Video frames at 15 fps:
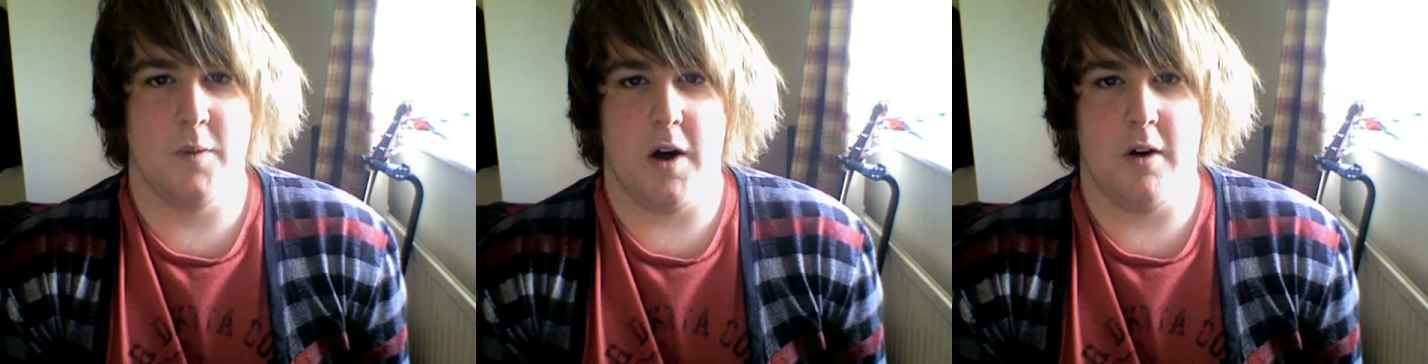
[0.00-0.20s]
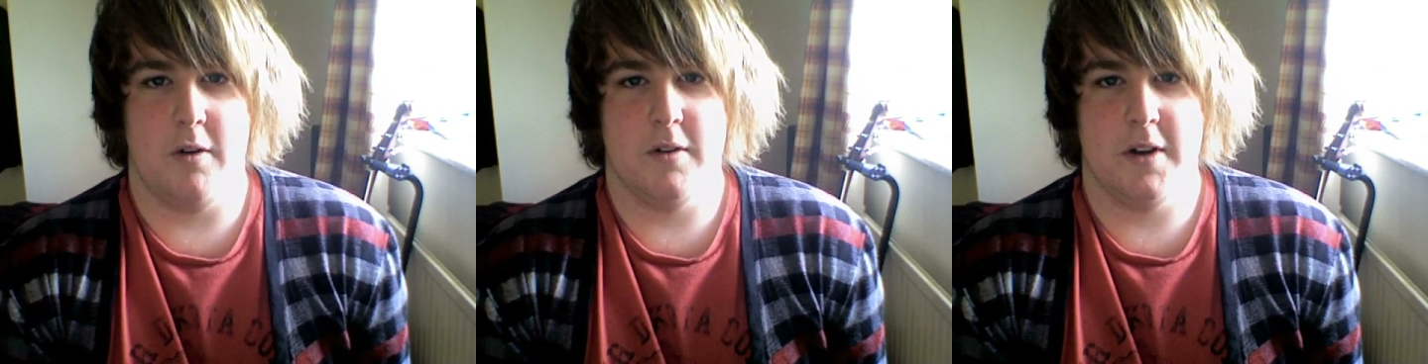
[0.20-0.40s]

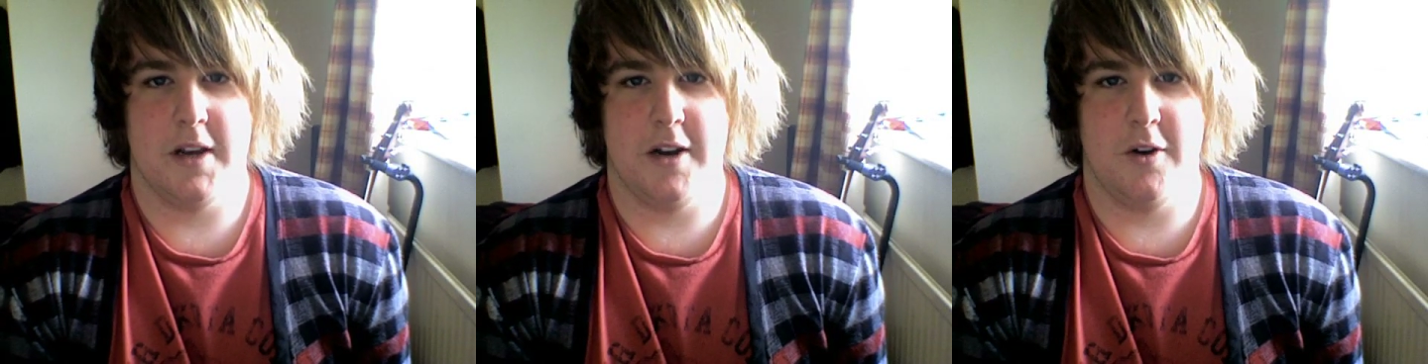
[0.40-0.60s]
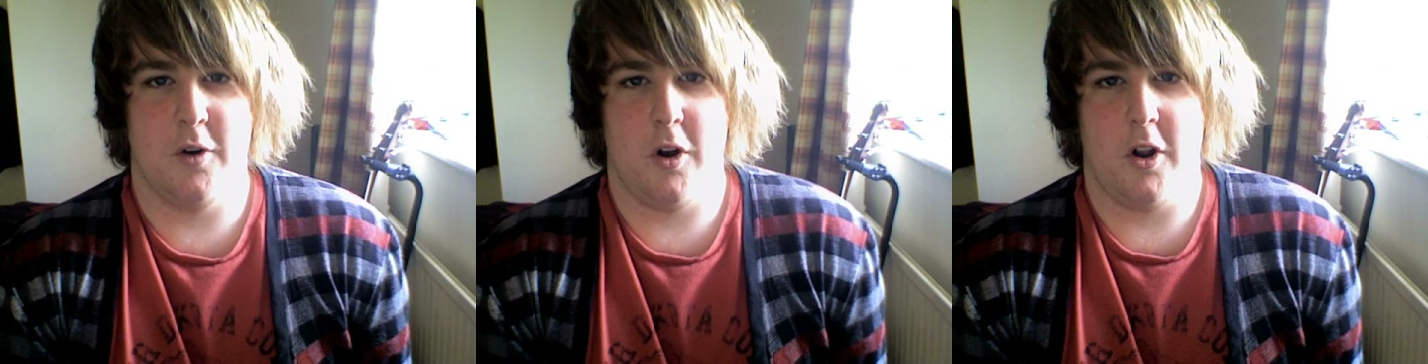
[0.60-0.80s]
Well,
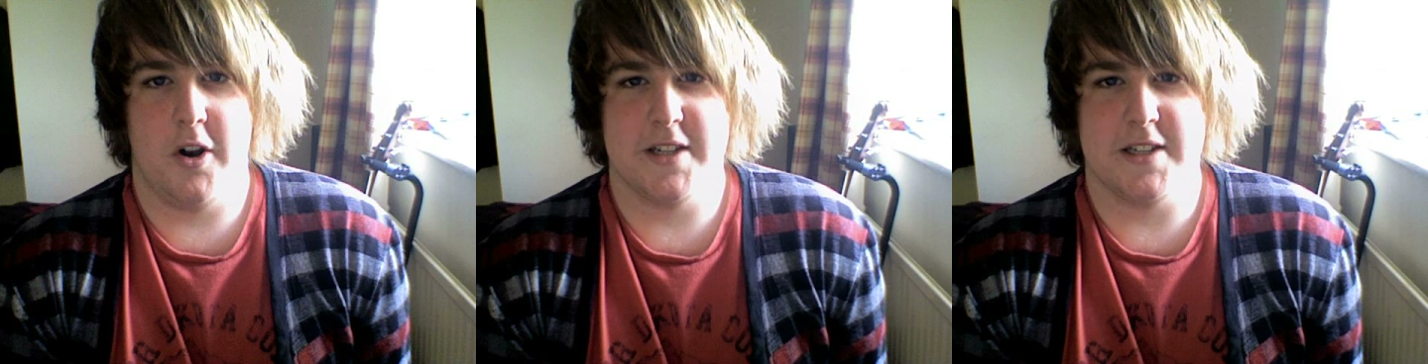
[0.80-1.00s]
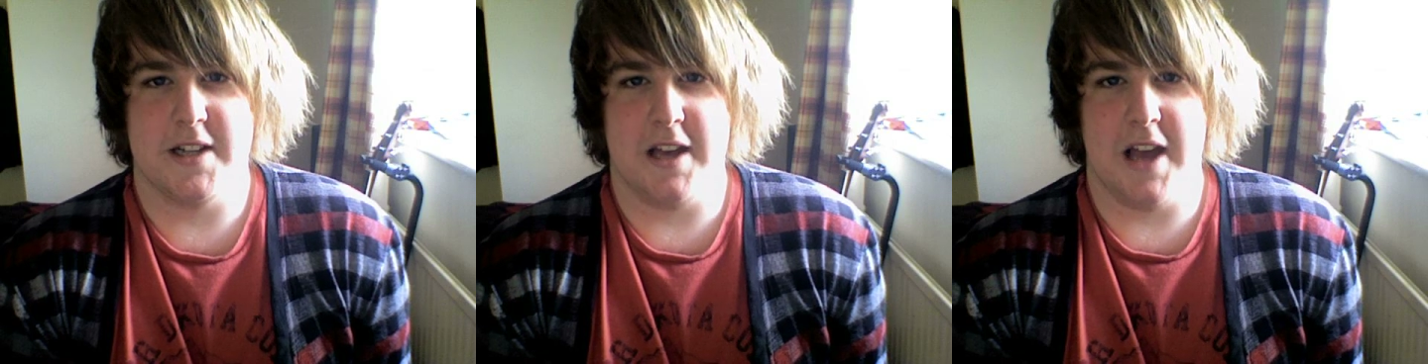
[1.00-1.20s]
in all
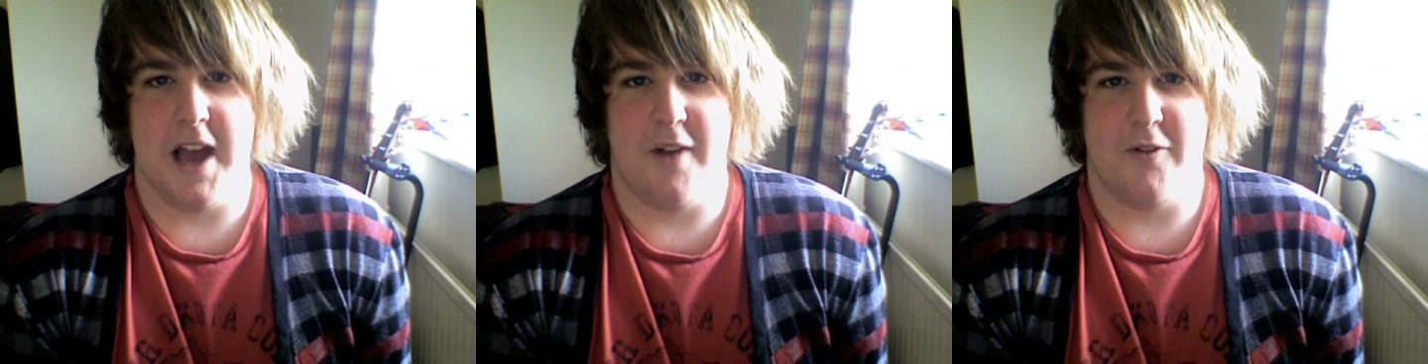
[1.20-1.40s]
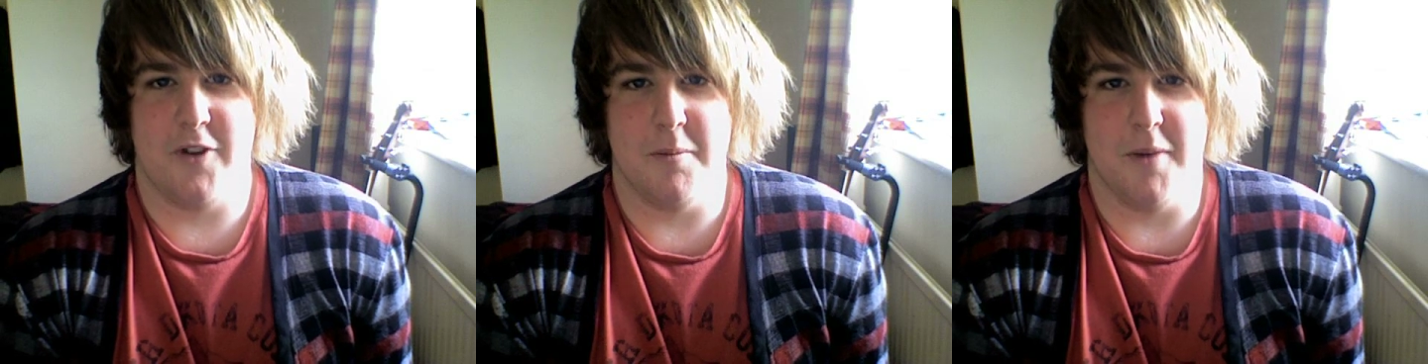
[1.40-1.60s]
honesty,
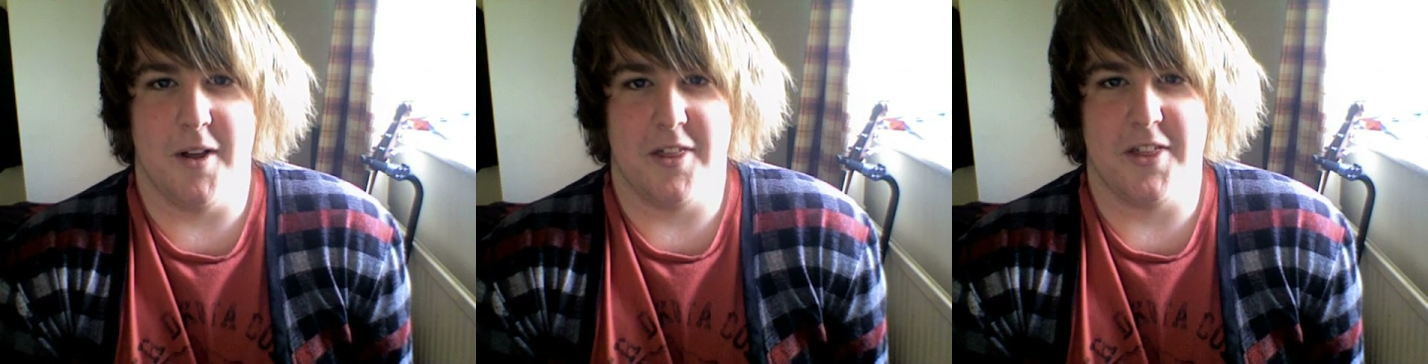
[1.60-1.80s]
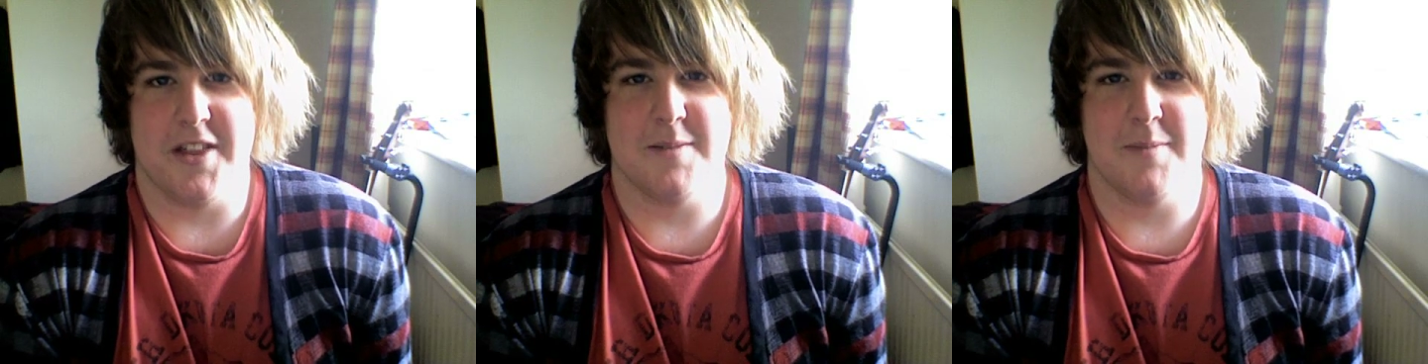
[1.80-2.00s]
every
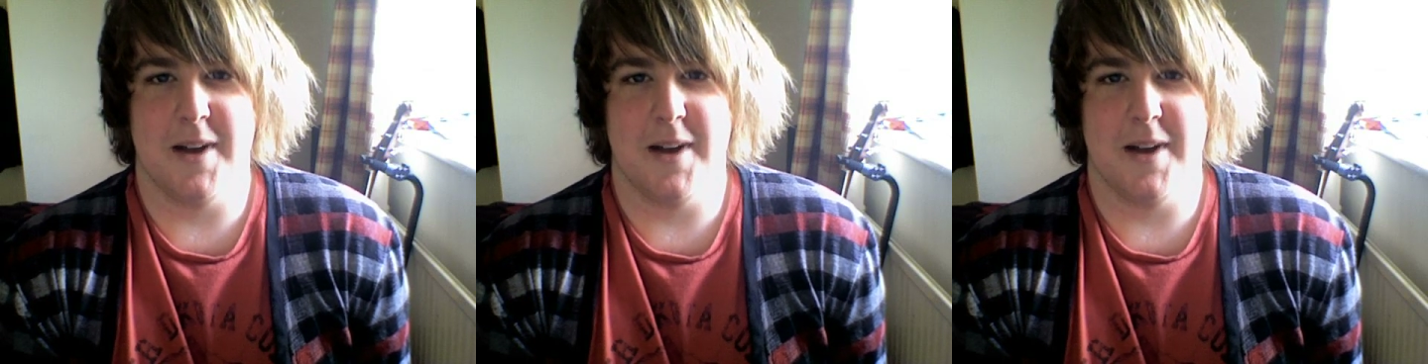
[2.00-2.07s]
month is